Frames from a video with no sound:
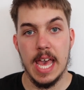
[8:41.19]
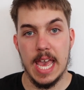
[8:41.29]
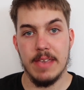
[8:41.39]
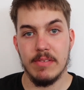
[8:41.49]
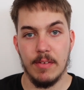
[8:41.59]

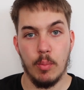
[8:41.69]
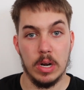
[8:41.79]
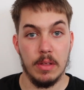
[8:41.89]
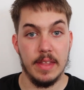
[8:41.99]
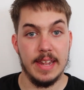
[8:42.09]
Even if
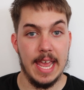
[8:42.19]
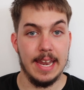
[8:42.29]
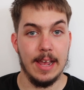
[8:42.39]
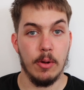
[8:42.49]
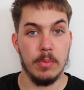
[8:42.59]
1 of the 10
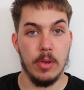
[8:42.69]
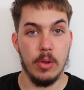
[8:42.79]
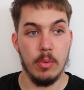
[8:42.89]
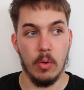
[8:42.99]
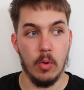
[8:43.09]
help
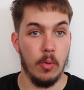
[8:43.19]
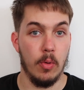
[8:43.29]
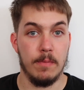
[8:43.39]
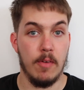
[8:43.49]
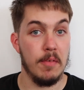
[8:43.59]
you,
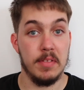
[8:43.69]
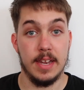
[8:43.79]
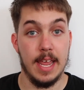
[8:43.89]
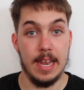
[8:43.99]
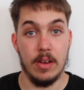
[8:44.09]
or 5 of the
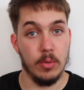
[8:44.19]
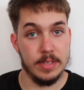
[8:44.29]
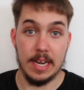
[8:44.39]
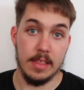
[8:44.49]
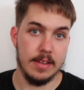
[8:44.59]
10, or
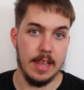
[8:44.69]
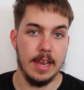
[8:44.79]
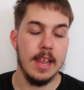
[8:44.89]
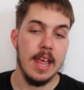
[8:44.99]
10 of the 10,